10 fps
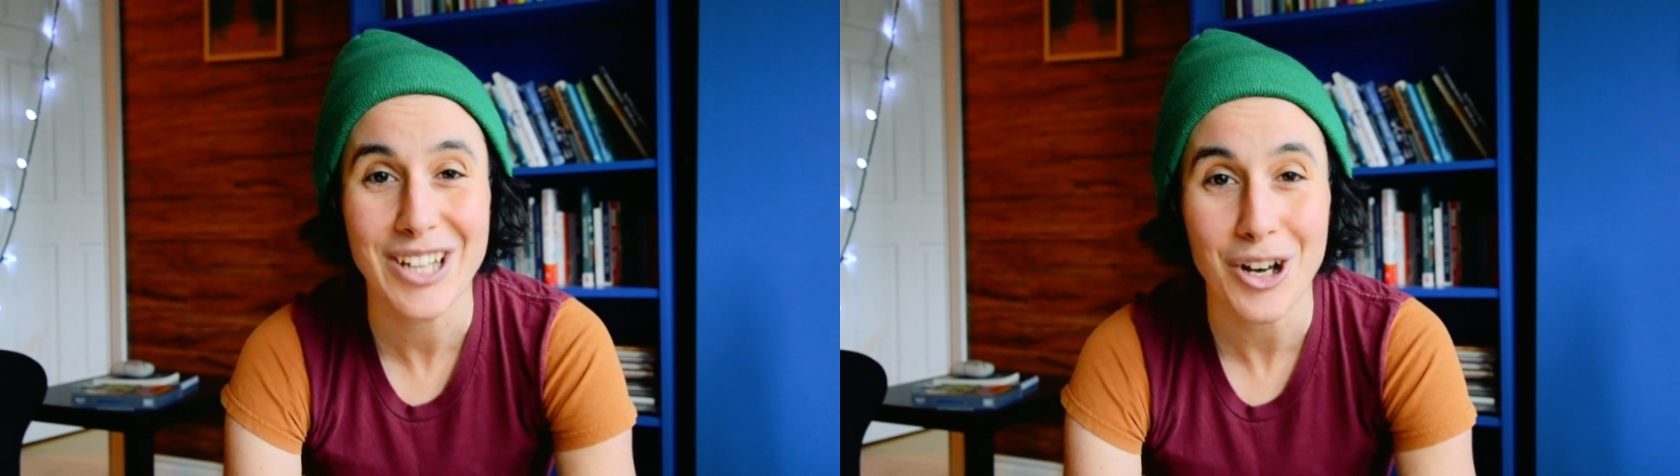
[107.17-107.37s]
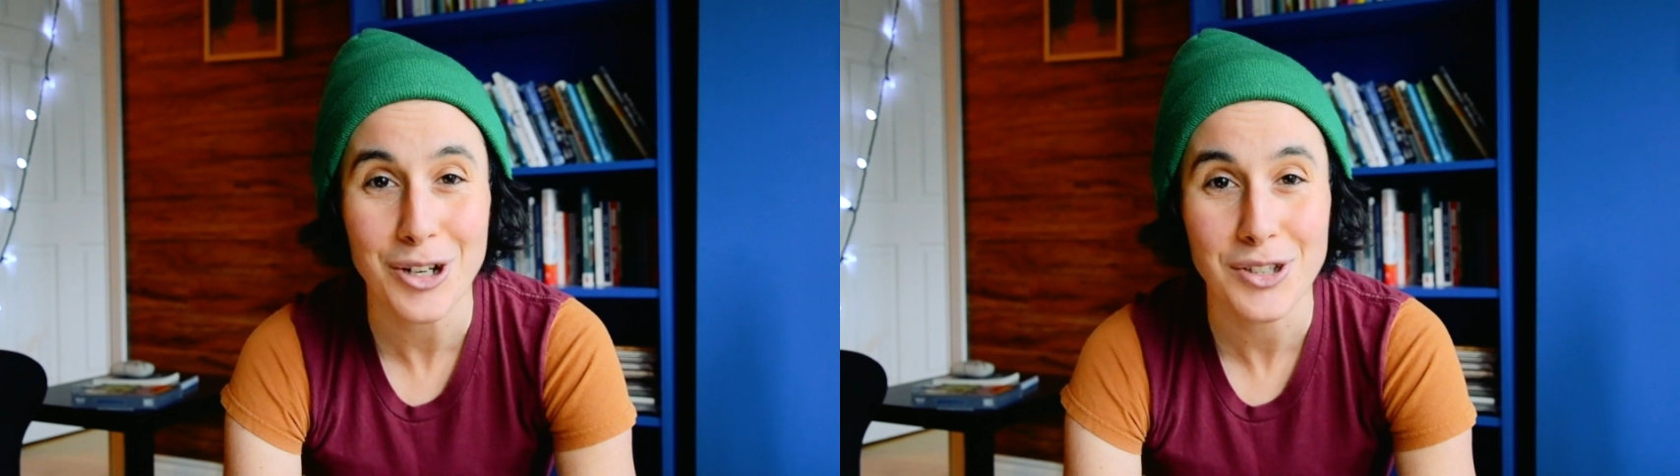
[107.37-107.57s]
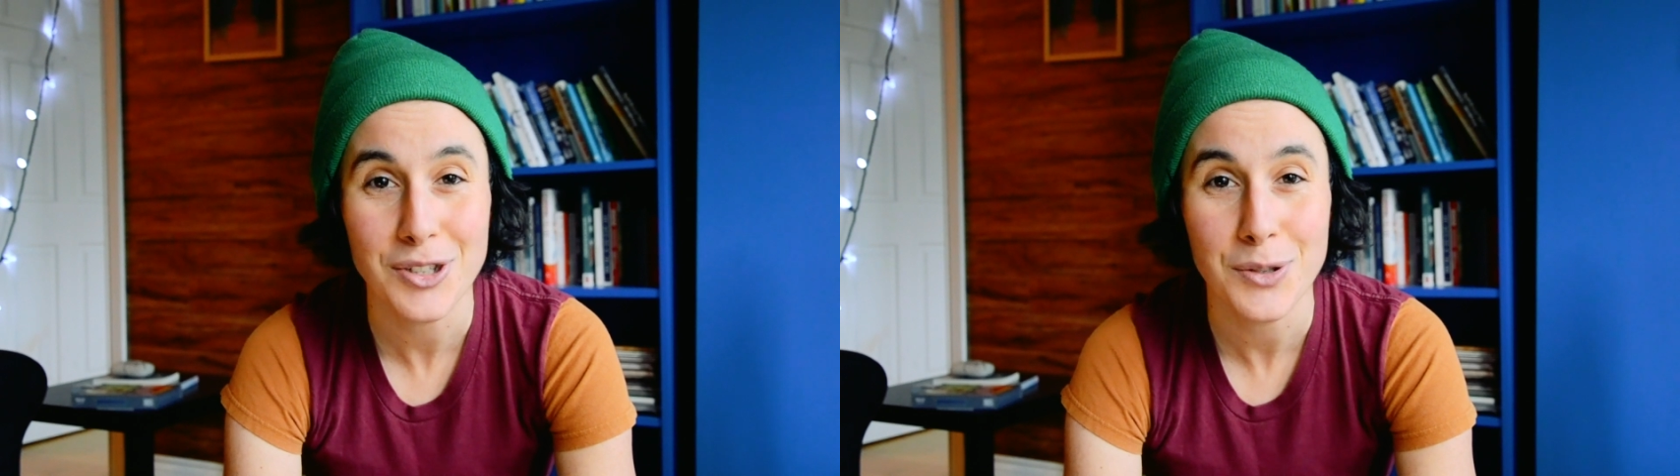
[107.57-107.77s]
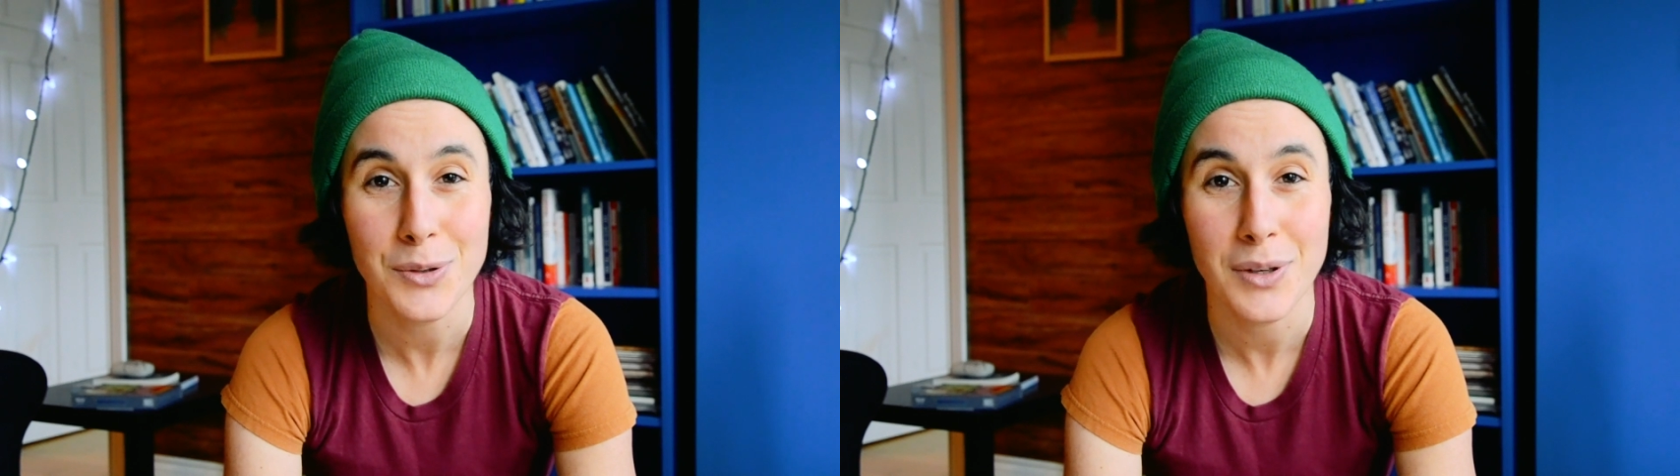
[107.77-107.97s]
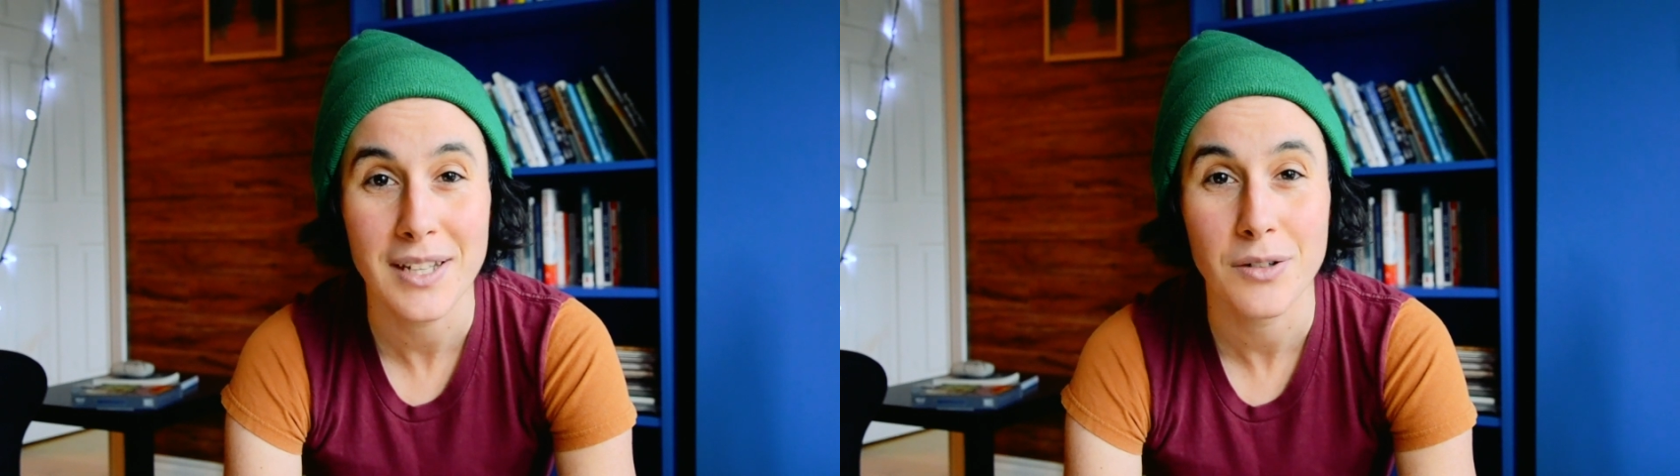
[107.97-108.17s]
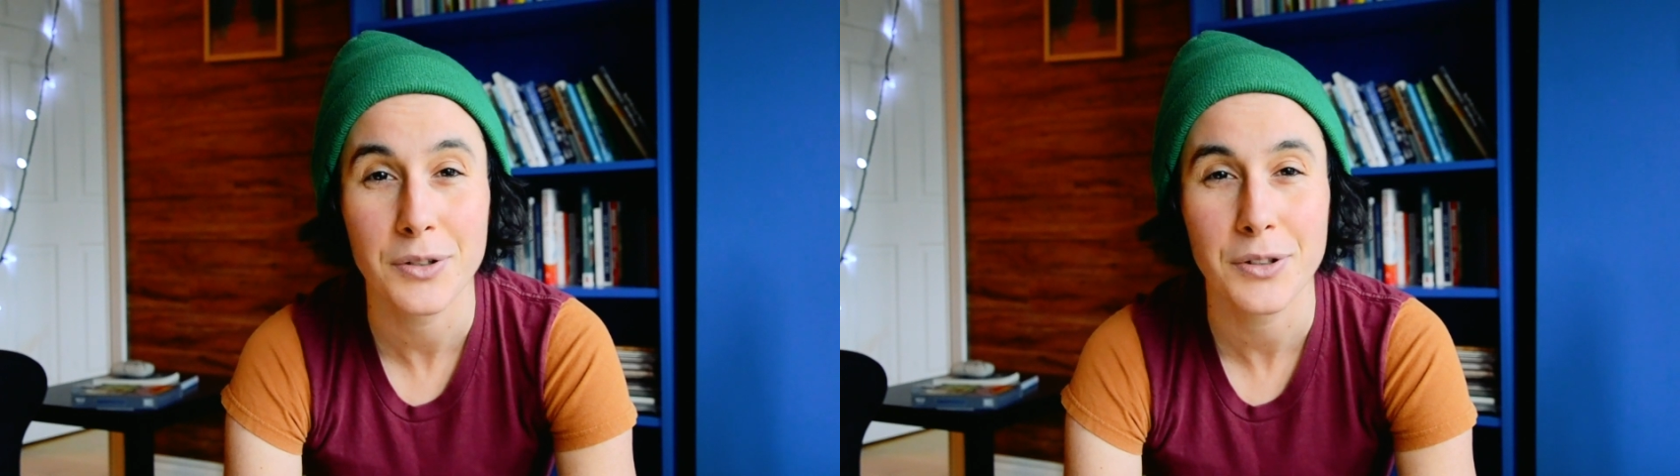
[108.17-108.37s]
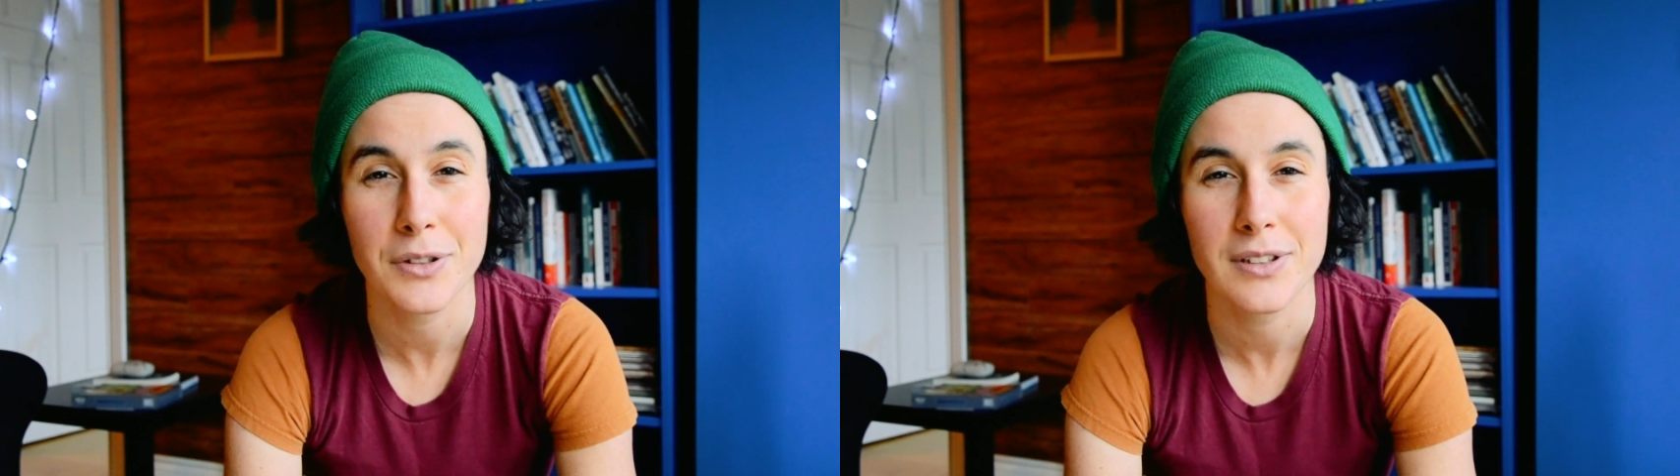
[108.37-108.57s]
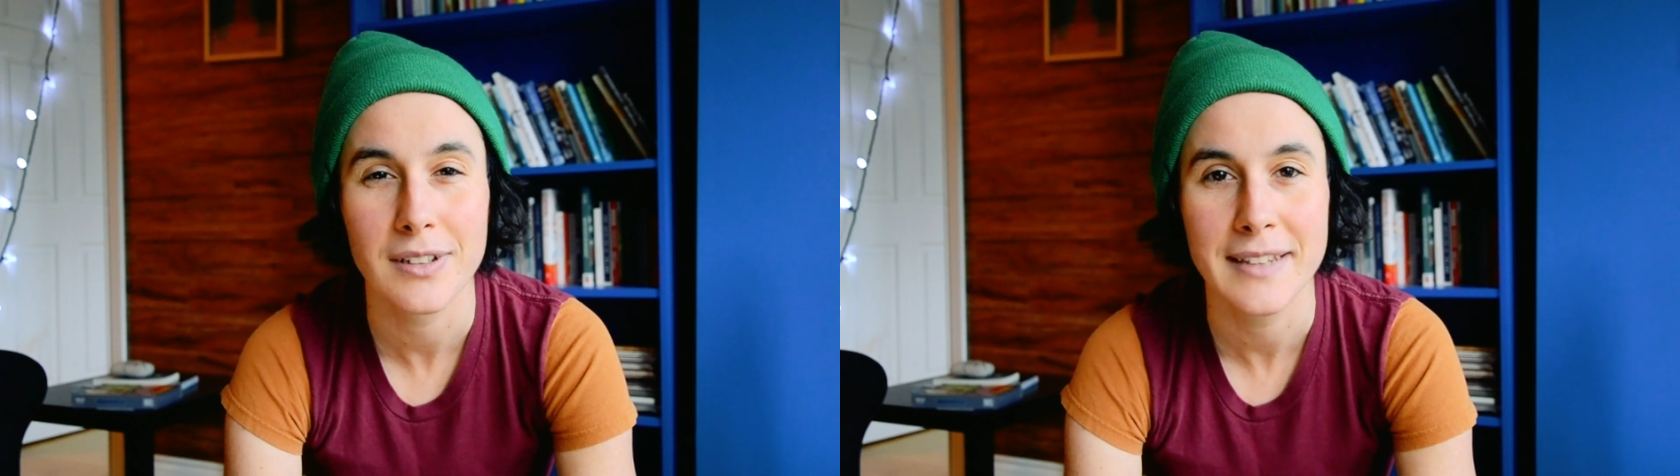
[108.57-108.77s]
talk to in
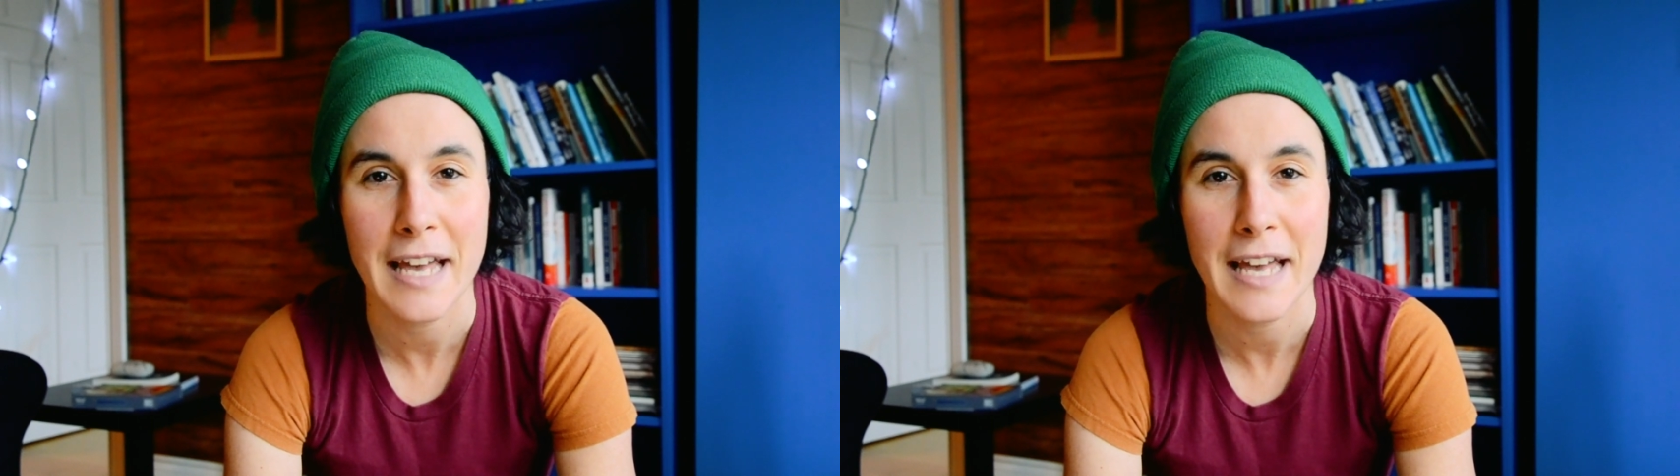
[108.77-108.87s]
order to